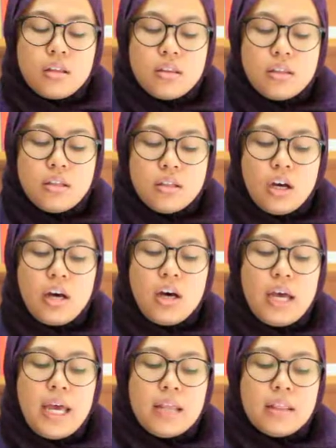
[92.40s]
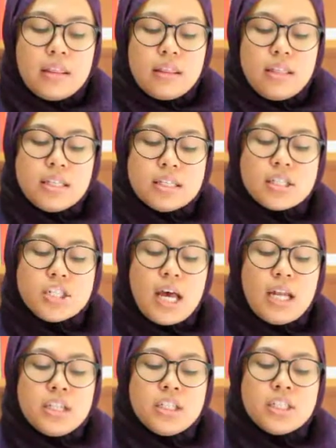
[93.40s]
the law, and this
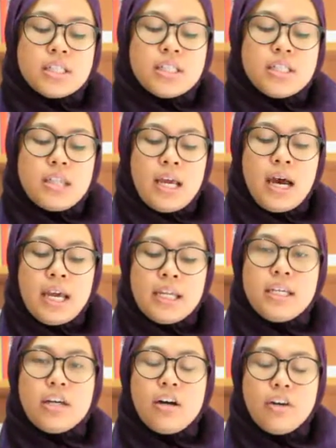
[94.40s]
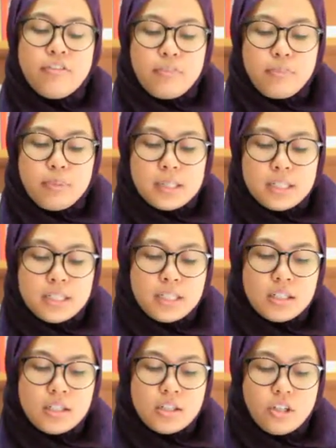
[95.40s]
challenges the idea of
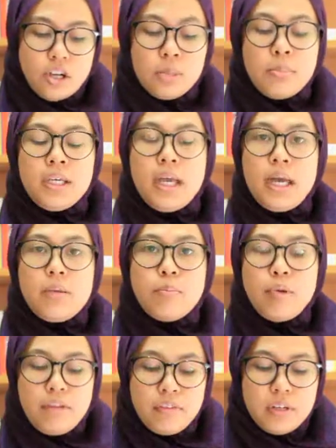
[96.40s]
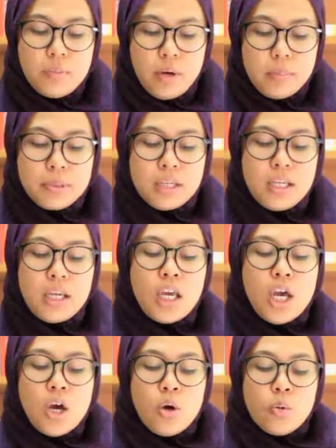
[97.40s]
personal autonomy and private property
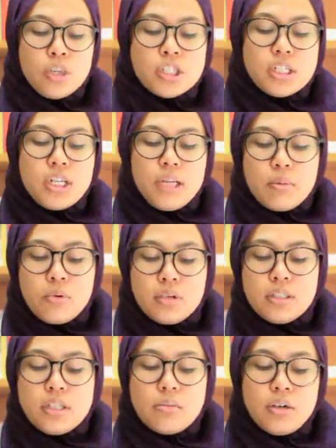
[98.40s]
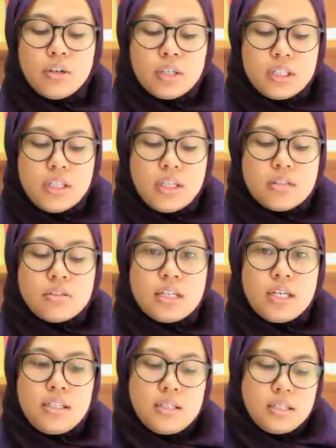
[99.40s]
which liberal democratic
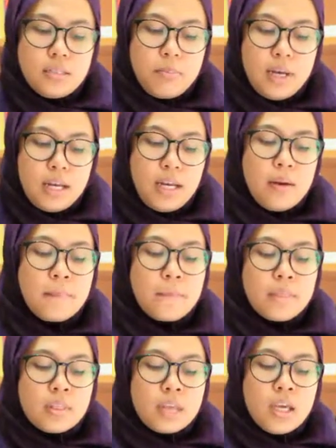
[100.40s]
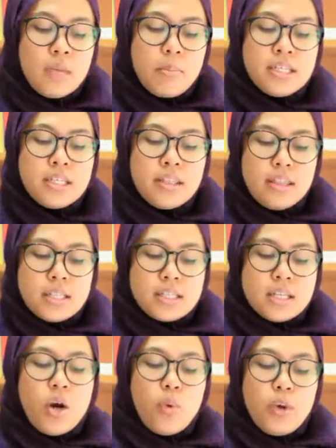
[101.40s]
societies depend. Imagine
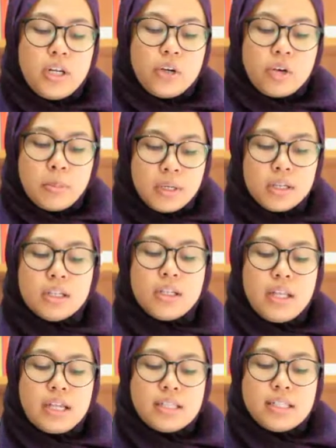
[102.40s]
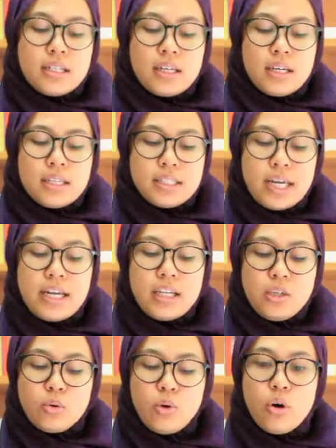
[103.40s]
this: when a criminal has
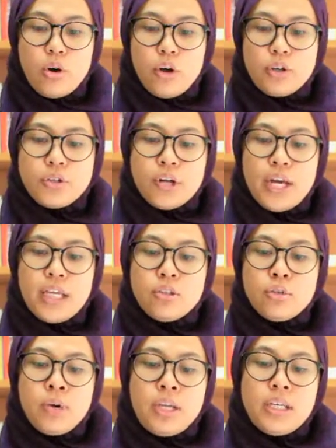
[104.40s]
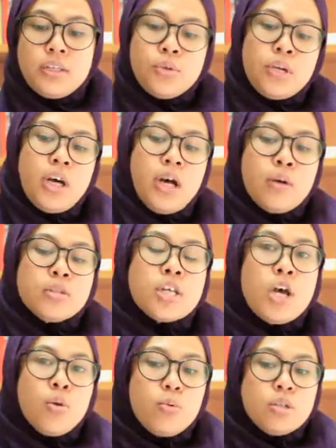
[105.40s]
attacked you or trying to break into your
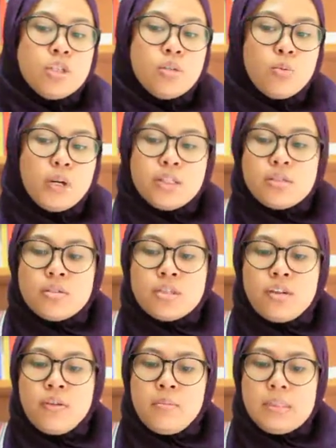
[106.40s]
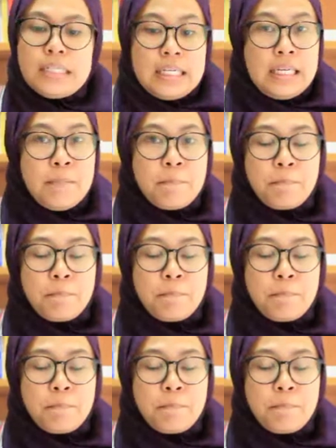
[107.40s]
house, would you want to serve him tea?